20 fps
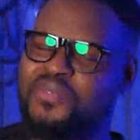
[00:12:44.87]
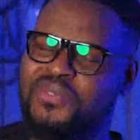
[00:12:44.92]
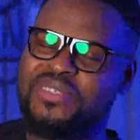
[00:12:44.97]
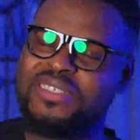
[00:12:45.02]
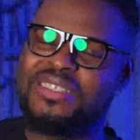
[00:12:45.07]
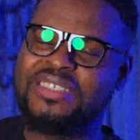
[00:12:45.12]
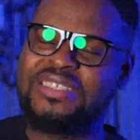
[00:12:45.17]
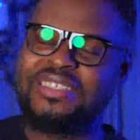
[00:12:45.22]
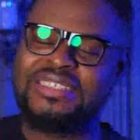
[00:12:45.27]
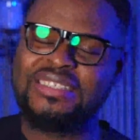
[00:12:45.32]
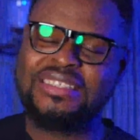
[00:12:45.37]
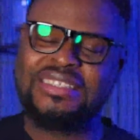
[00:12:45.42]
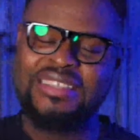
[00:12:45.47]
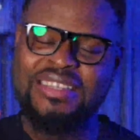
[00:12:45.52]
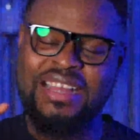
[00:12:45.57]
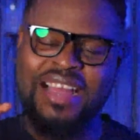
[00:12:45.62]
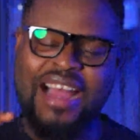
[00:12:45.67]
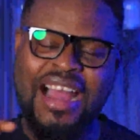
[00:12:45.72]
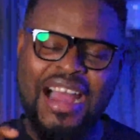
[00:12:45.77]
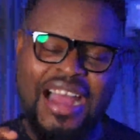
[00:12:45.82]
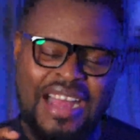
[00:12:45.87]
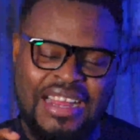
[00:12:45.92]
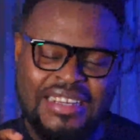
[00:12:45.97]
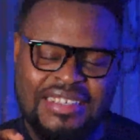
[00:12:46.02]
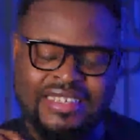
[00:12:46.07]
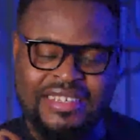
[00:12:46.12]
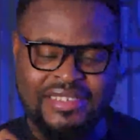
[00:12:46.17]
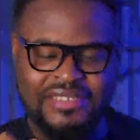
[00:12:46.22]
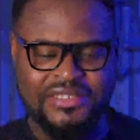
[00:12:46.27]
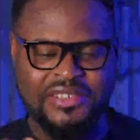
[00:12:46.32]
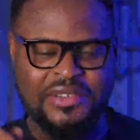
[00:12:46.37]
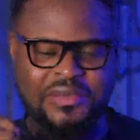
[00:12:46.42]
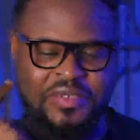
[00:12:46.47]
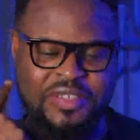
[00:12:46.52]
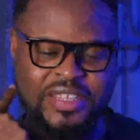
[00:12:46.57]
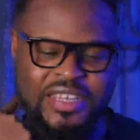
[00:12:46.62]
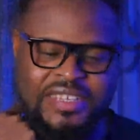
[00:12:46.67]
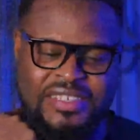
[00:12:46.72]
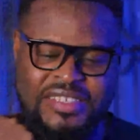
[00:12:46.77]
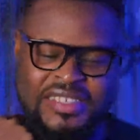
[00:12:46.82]
often the hard
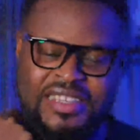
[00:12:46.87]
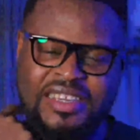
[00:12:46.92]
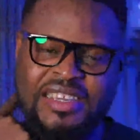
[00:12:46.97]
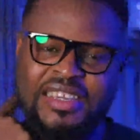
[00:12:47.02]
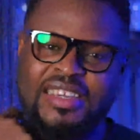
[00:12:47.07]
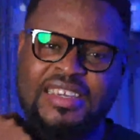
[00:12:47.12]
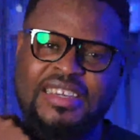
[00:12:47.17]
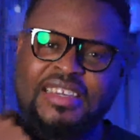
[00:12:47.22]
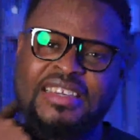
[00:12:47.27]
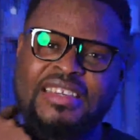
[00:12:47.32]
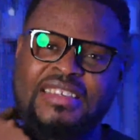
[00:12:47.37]
substance.